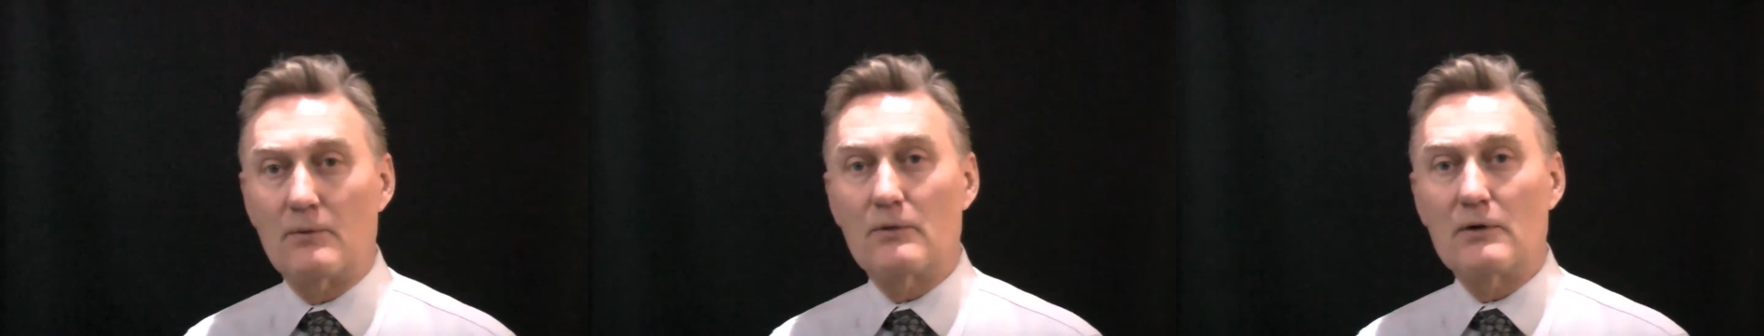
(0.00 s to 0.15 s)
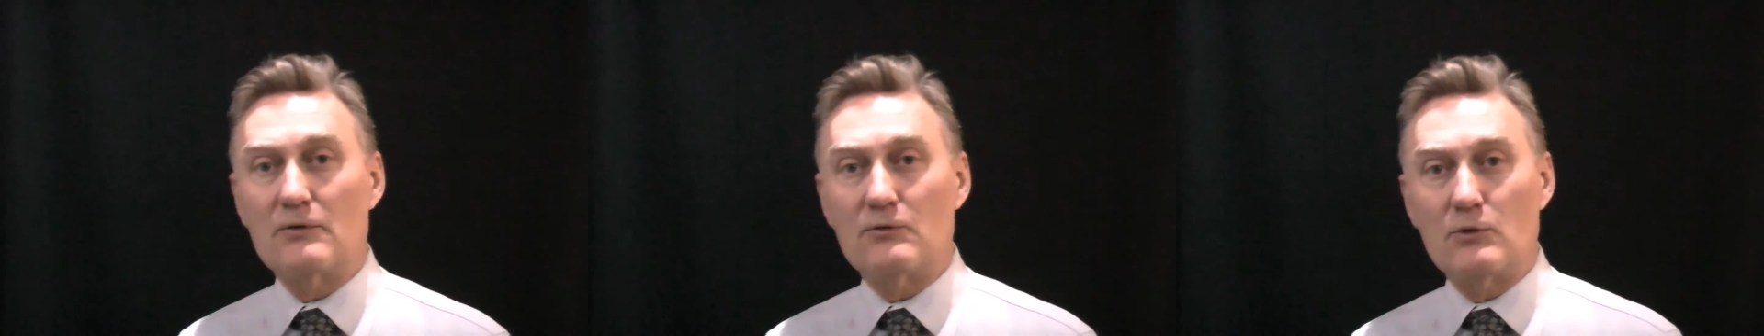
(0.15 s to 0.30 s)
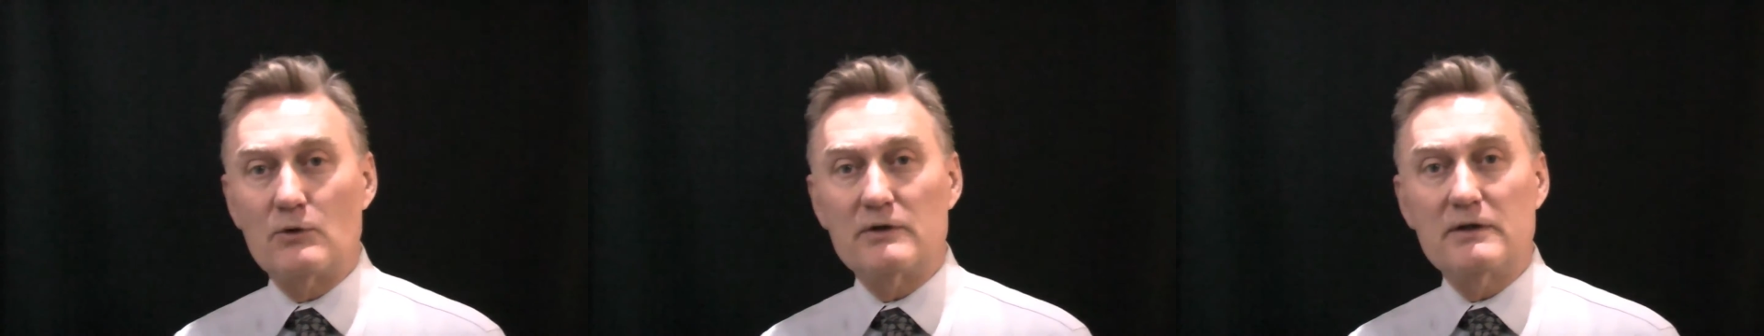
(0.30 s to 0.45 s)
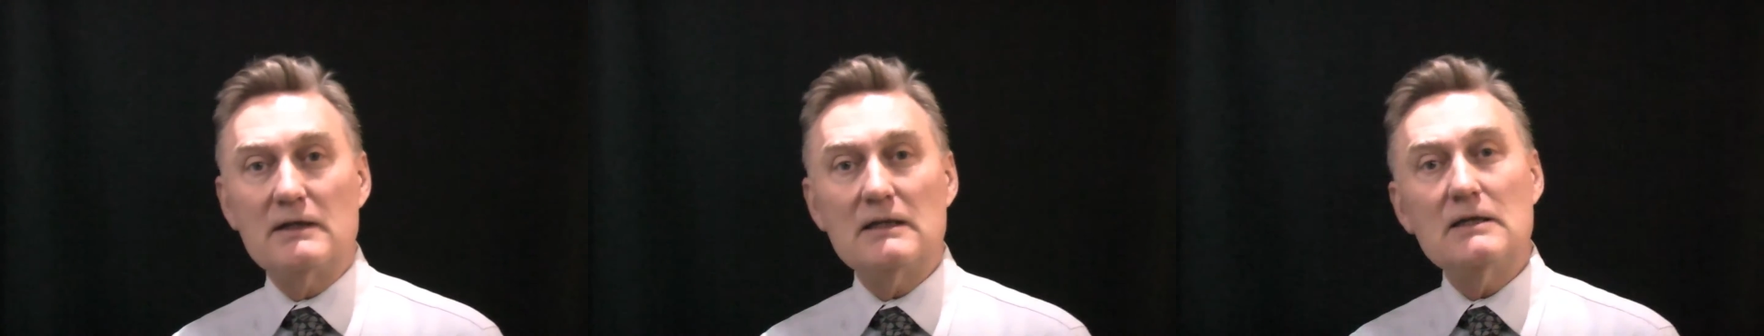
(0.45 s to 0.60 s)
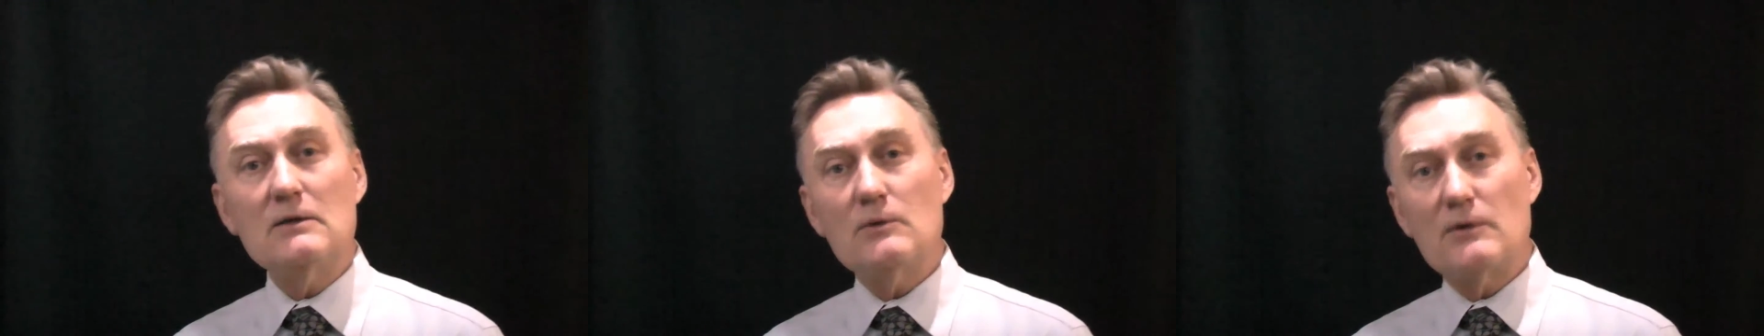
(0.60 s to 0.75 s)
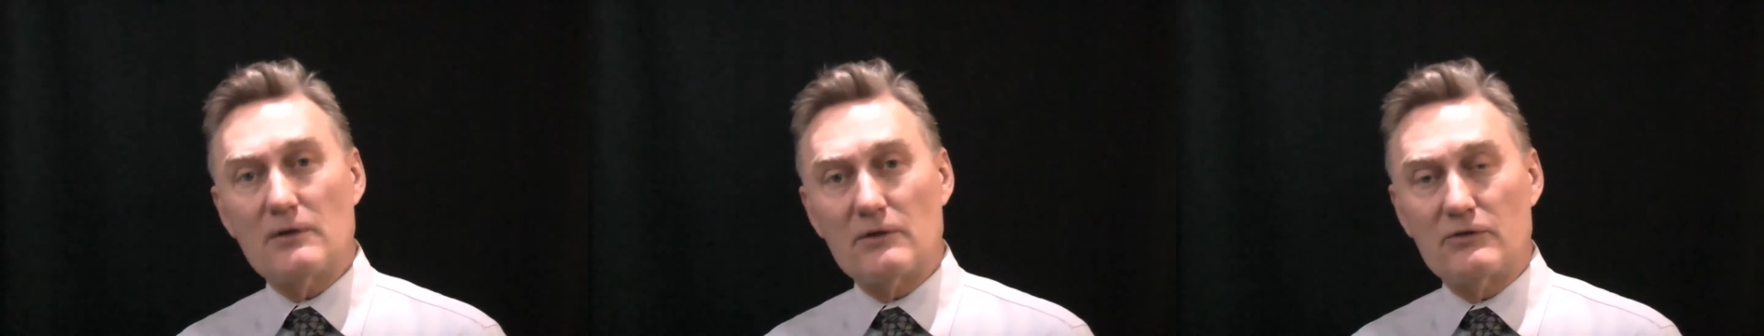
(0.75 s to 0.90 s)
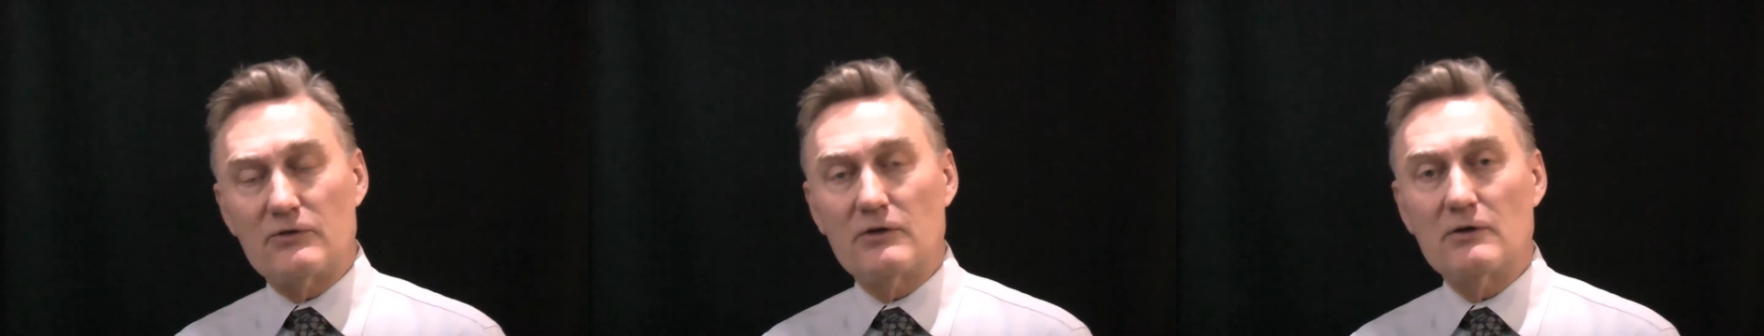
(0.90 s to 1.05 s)
If we're dealing
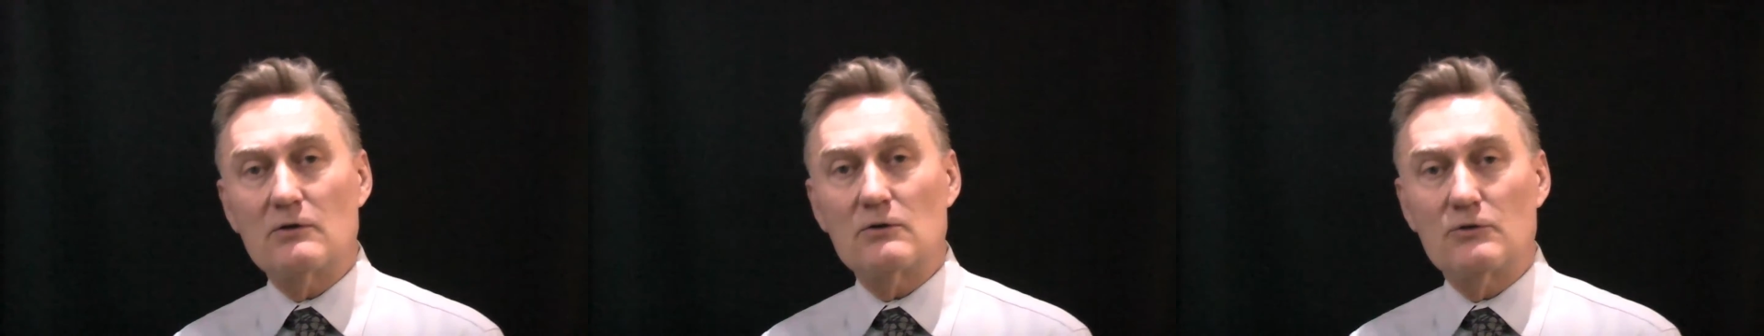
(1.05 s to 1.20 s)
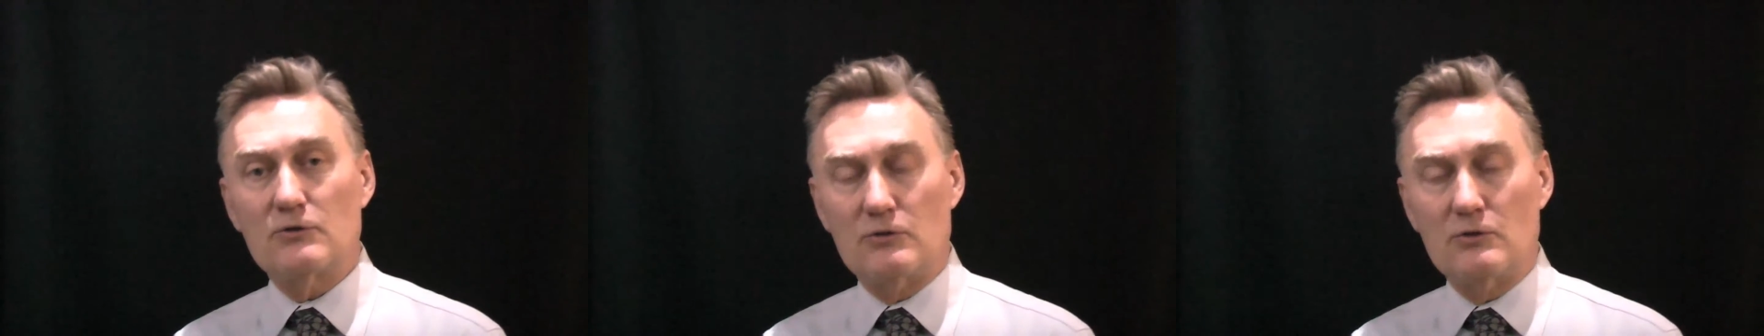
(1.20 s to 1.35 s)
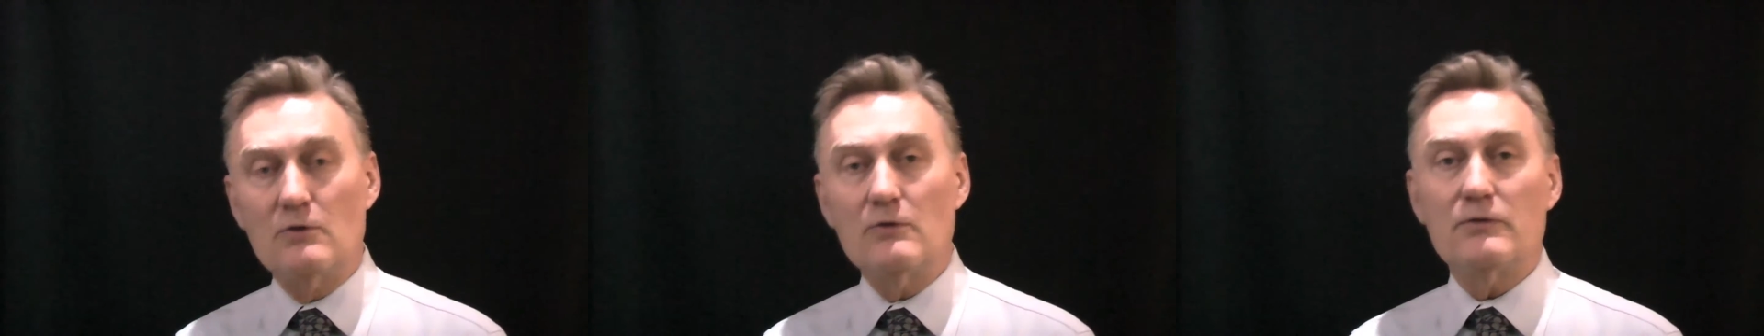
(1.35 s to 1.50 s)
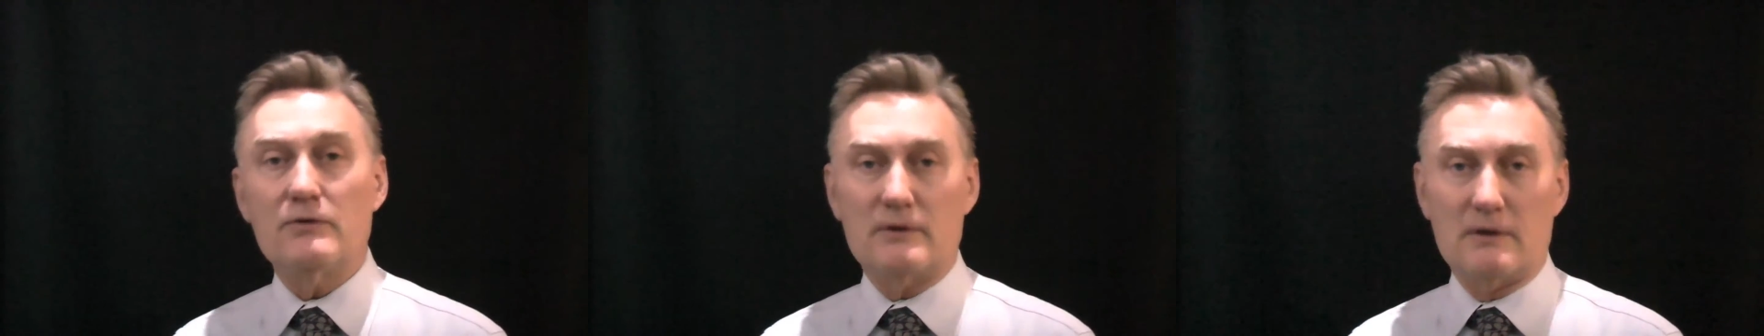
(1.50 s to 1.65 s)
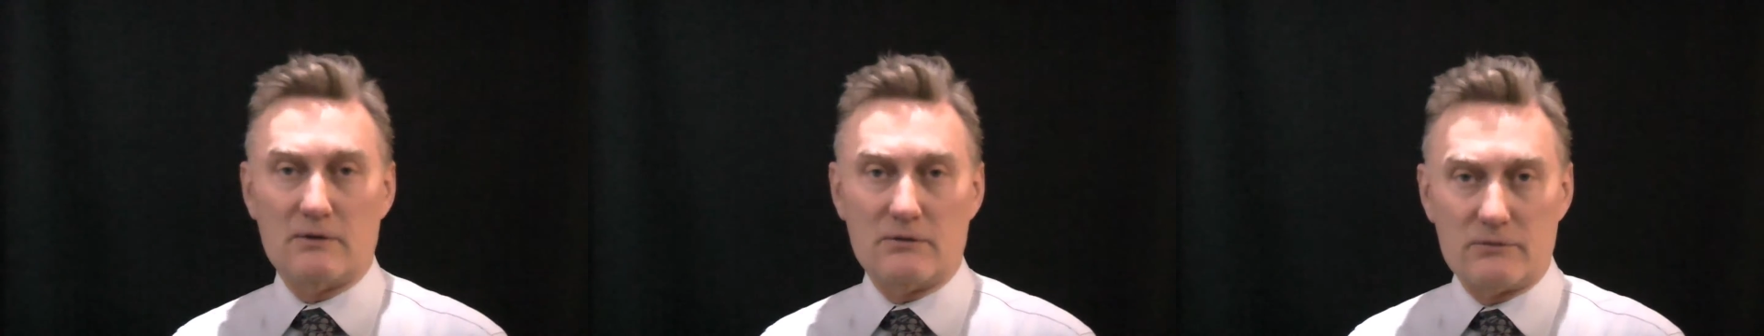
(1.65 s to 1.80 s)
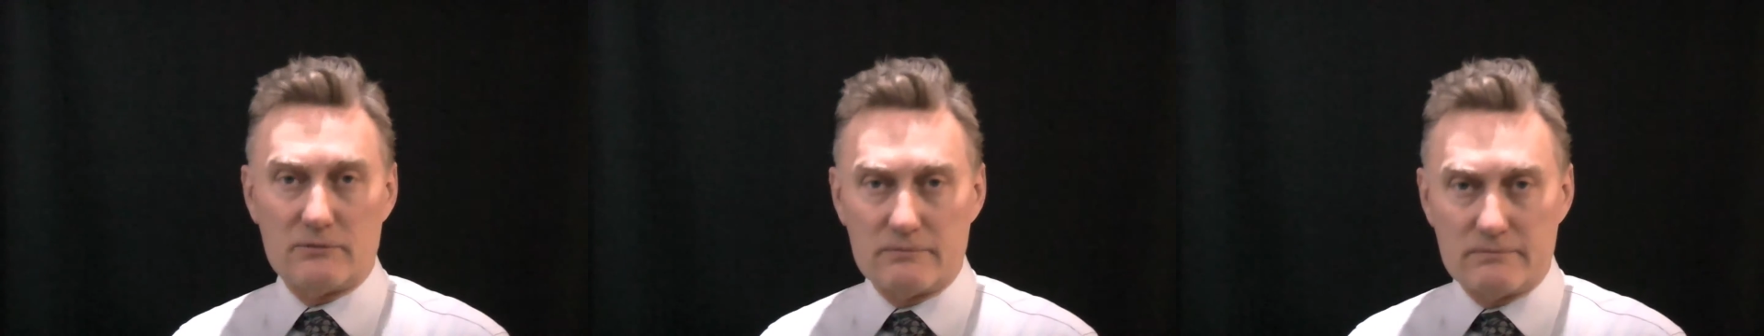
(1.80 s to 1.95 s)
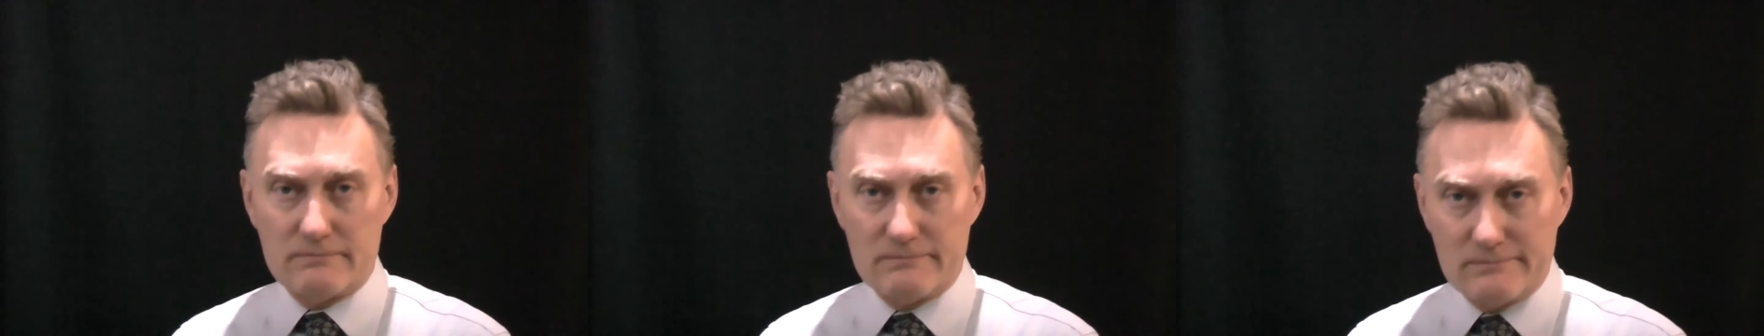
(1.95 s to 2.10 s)
with a single tooth,
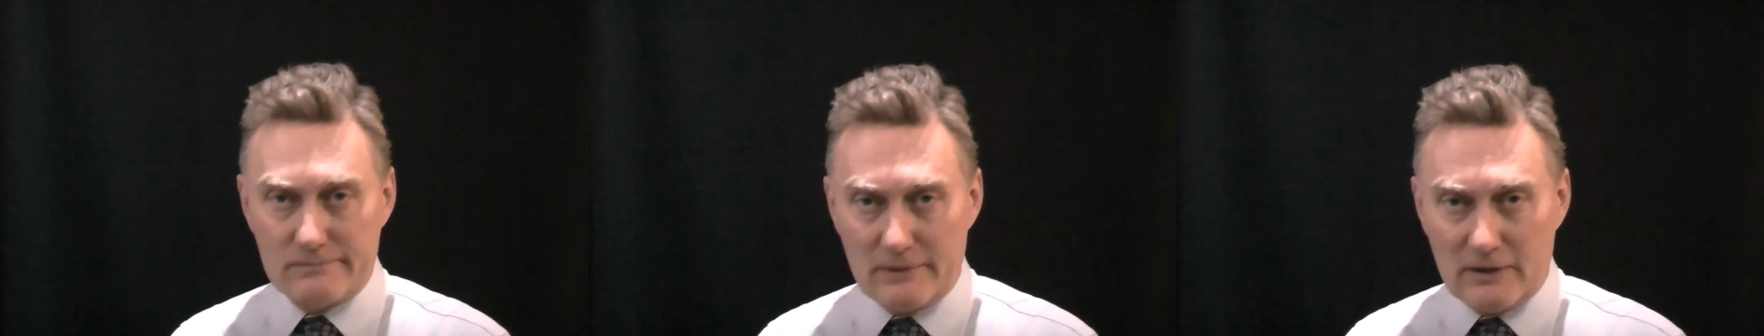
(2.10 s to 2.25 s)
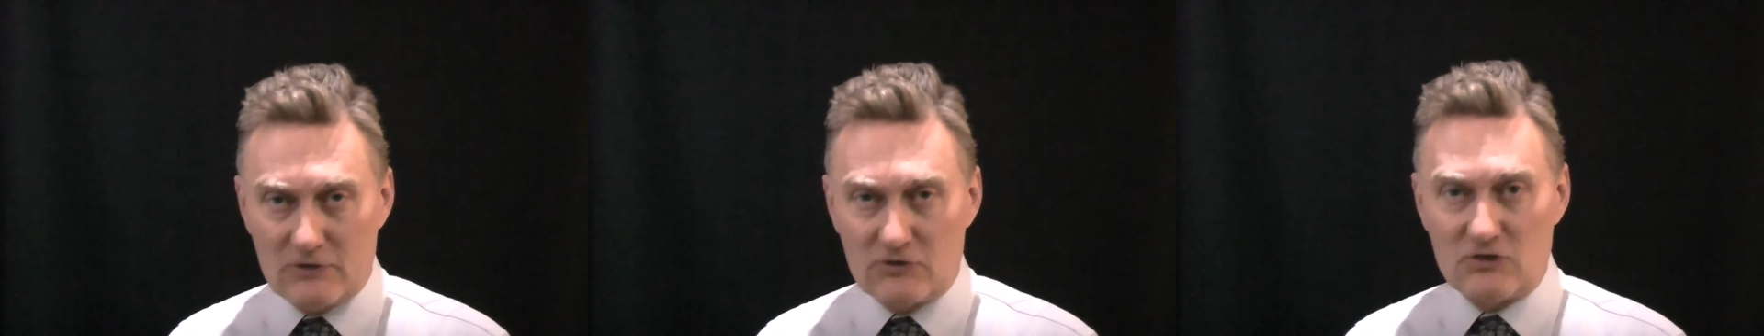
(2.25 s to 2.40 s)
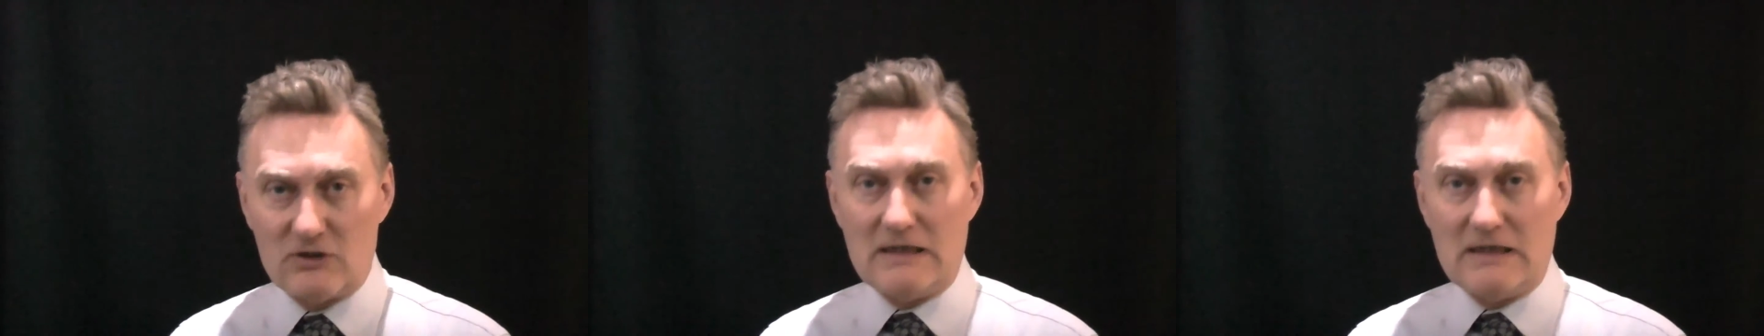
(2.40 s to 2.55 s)
it's much